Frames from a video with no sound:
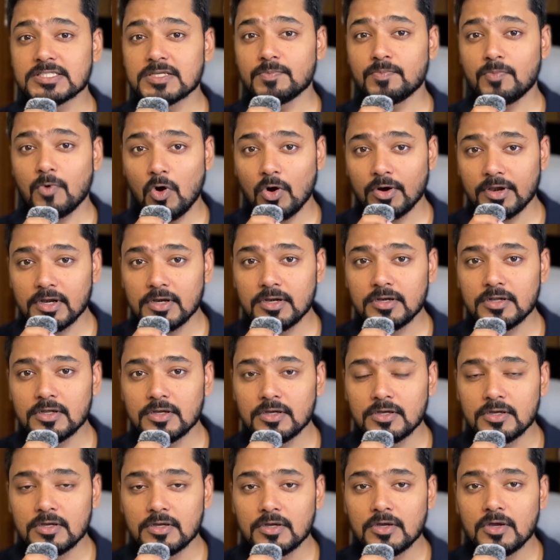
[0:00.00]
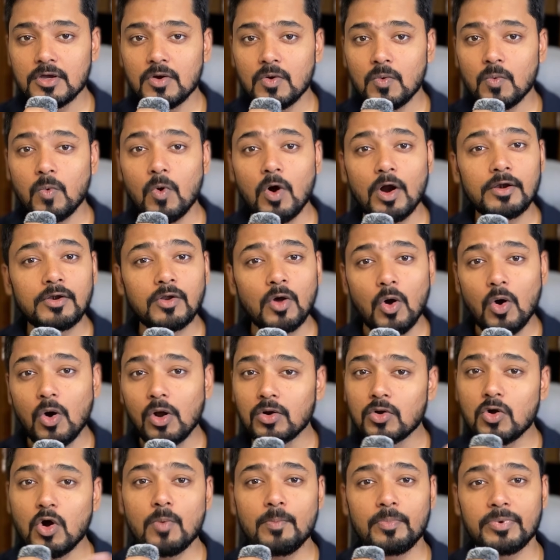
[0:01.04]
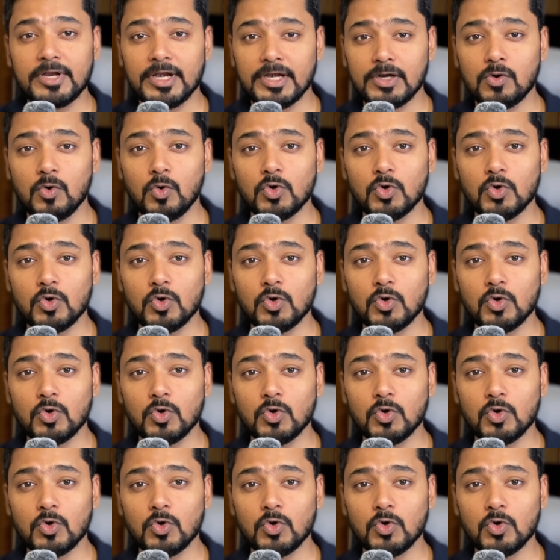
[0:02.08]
is important, what all component